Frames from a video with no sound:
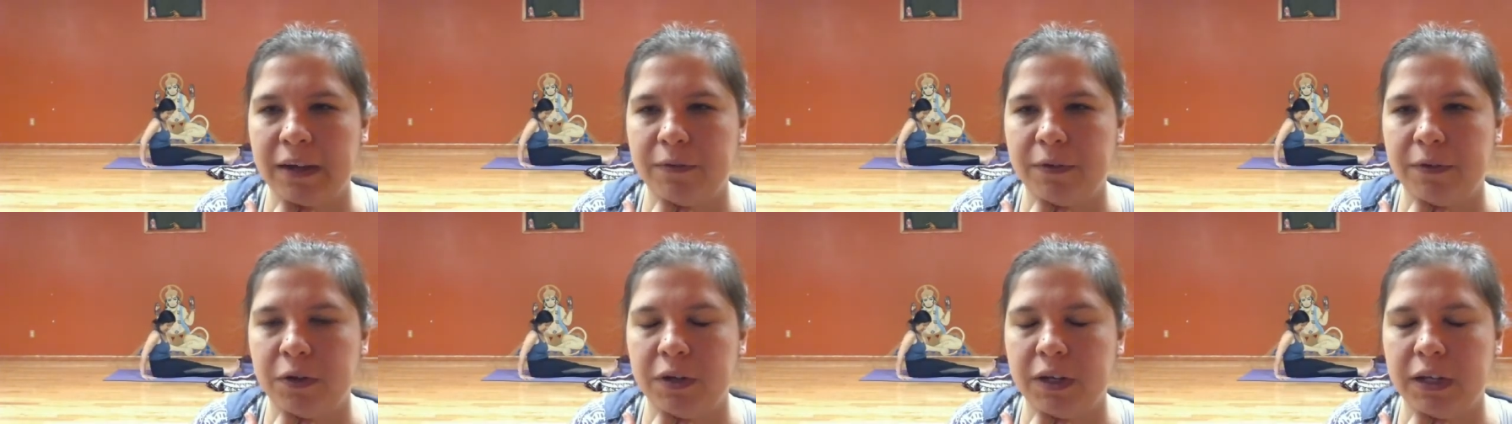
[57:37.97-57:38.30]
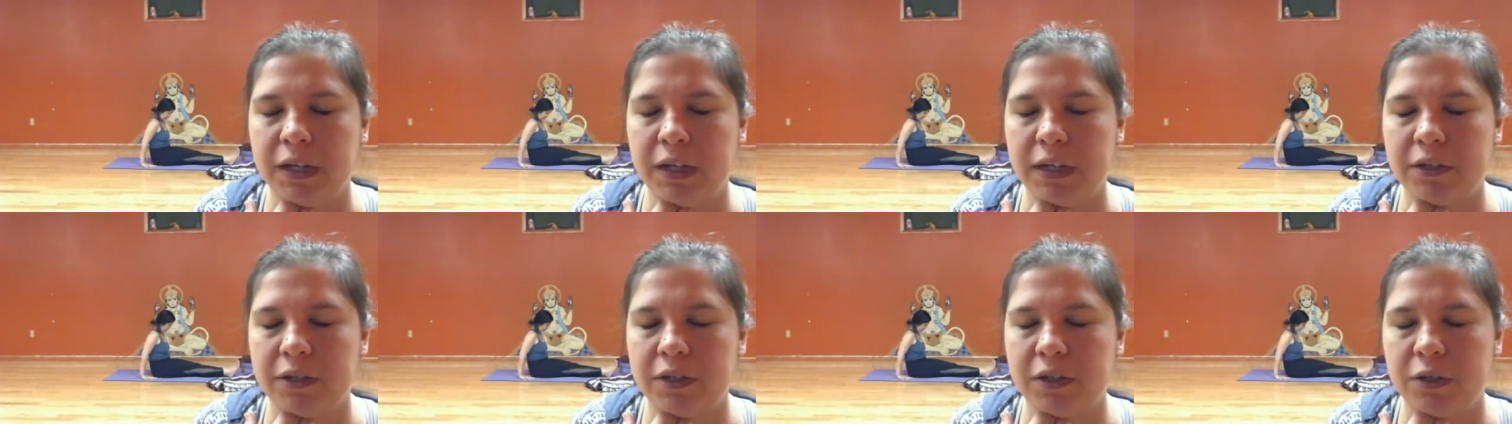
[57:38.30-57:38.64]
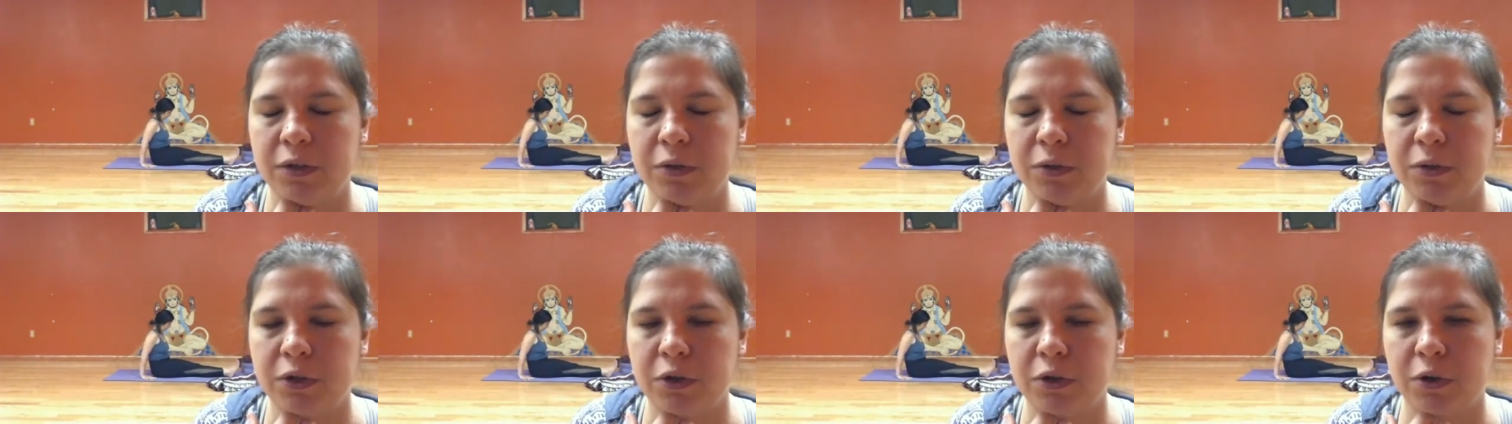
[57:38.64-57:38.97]
If you need
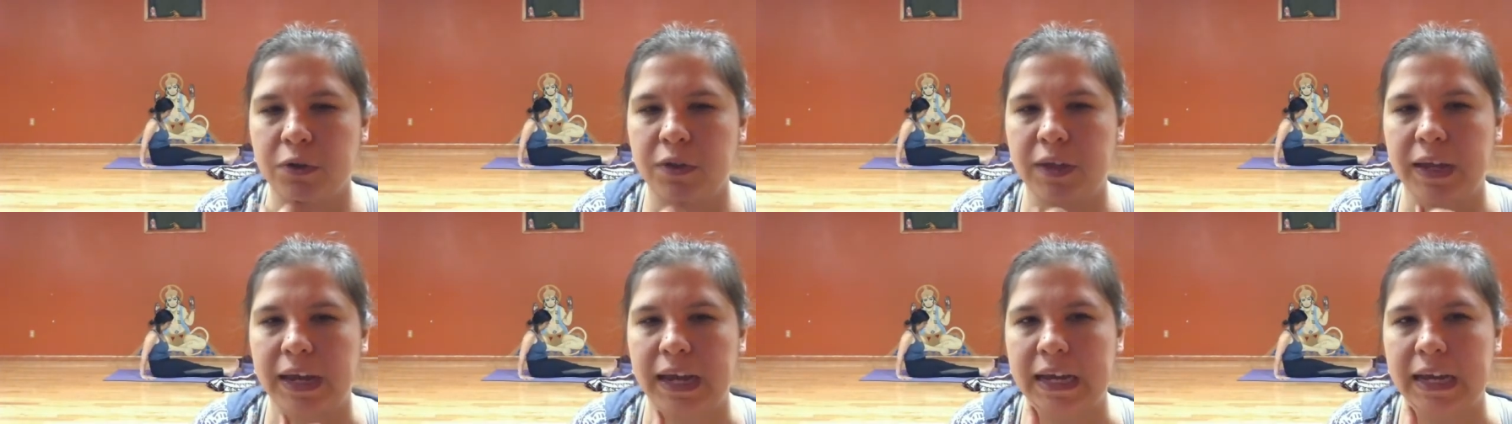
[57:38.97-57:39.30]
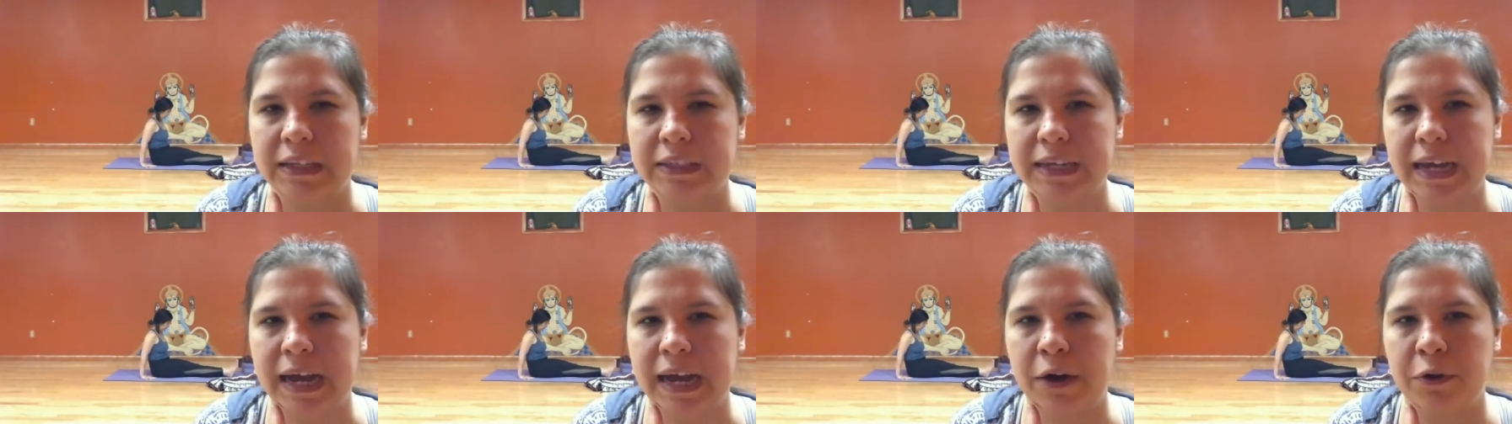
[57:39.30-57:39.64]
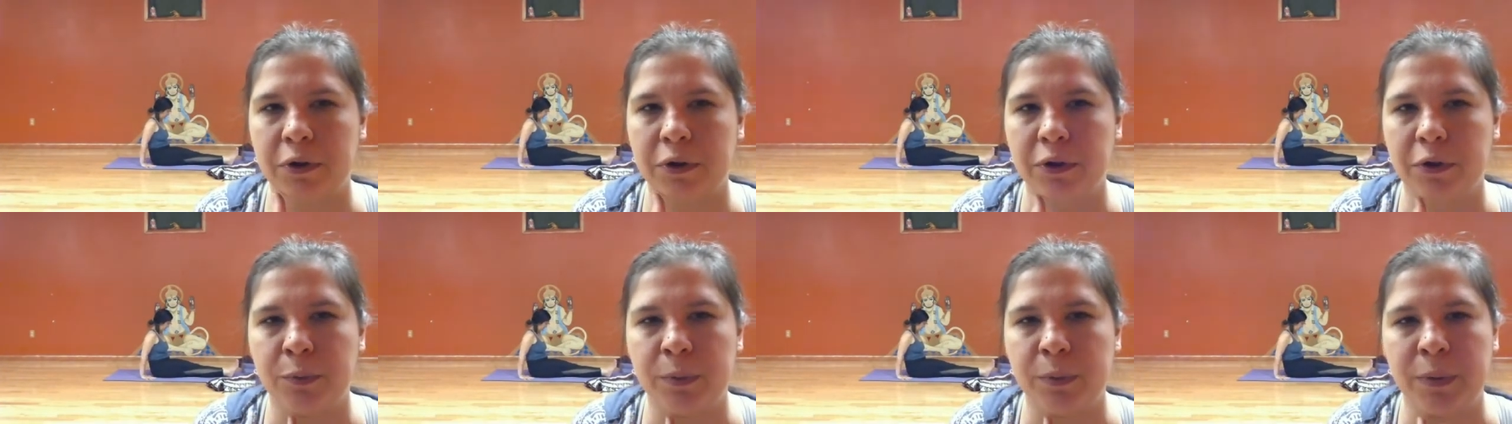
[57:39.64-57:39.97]
to turn the hands out a
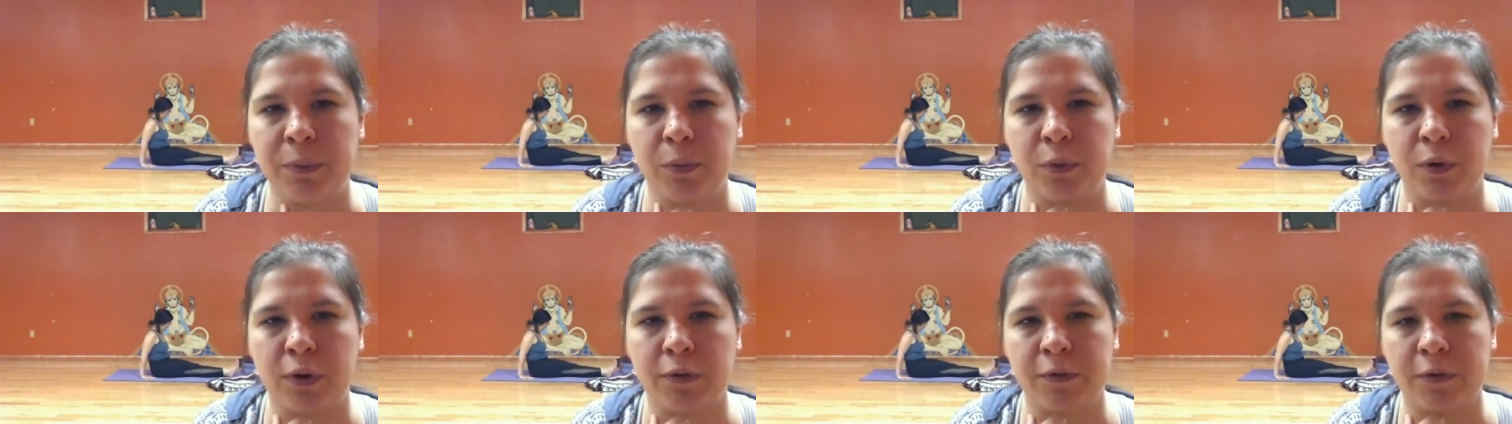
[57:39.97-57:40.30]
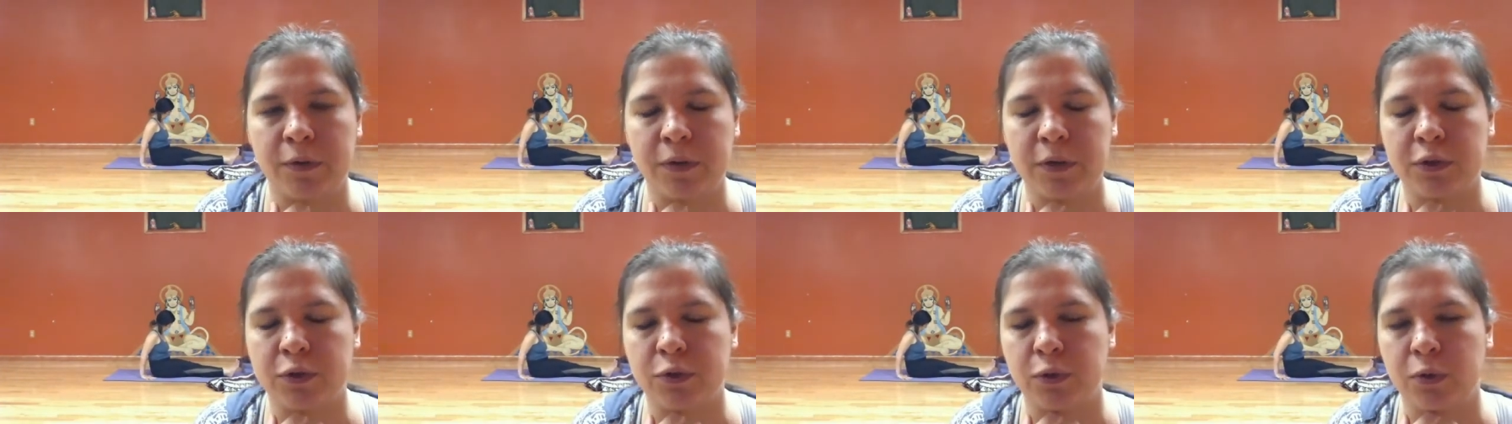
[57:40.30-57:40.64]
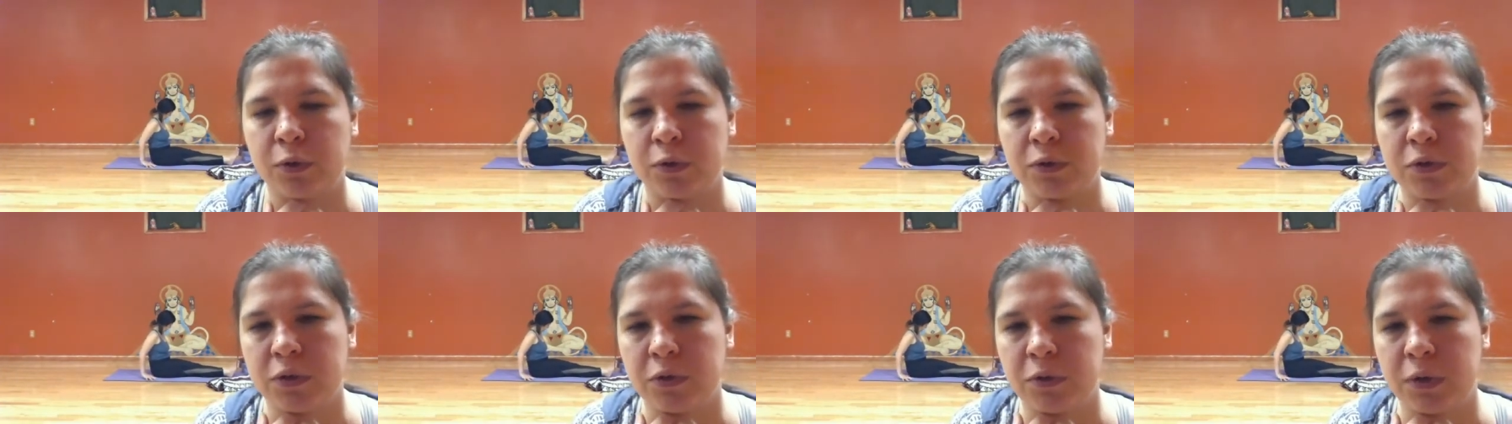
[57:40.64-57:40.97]
little bit more for the
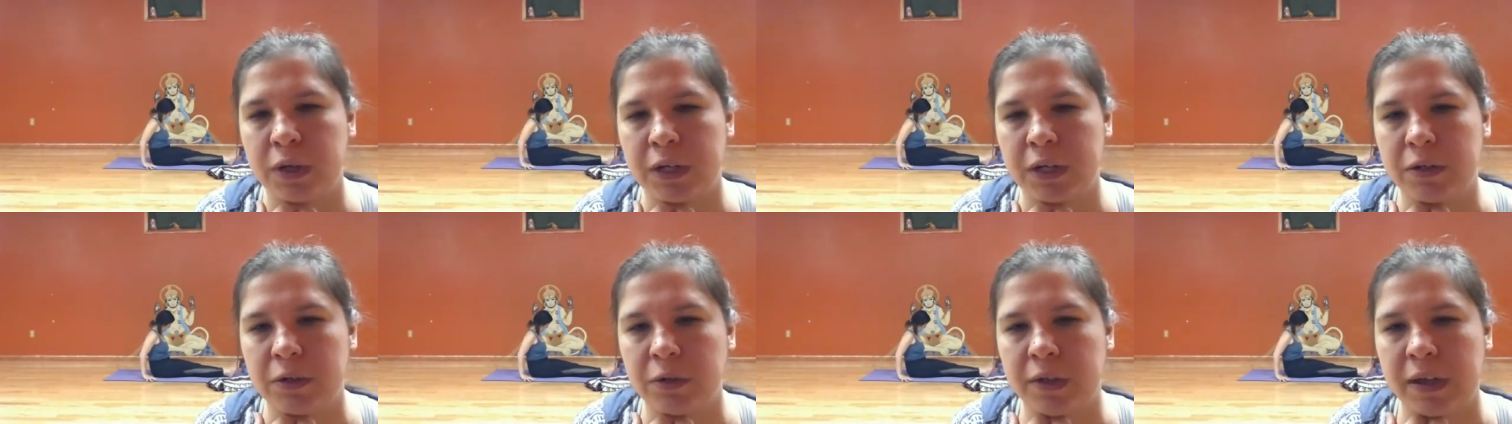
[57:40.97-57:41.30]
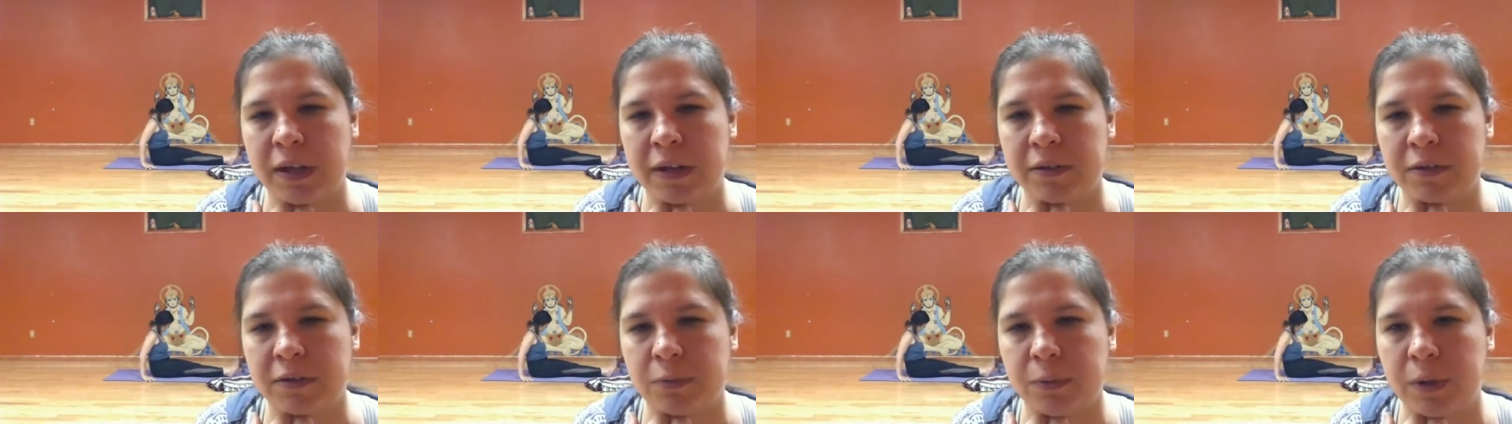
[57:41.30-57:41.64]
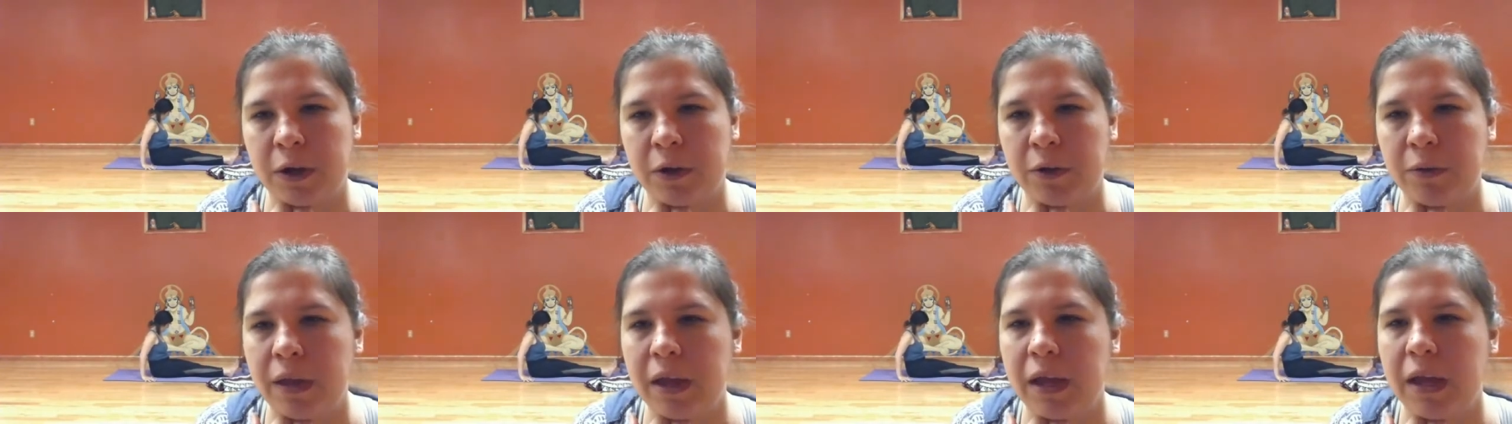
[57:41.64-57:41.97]
shoulders, you can do that as
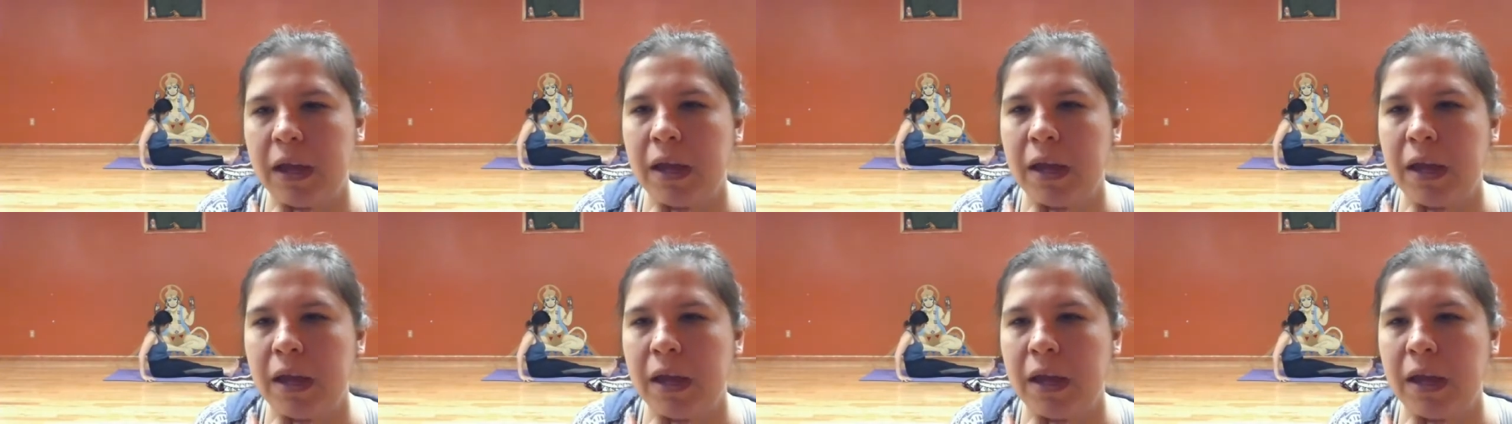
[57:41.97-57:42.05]
well.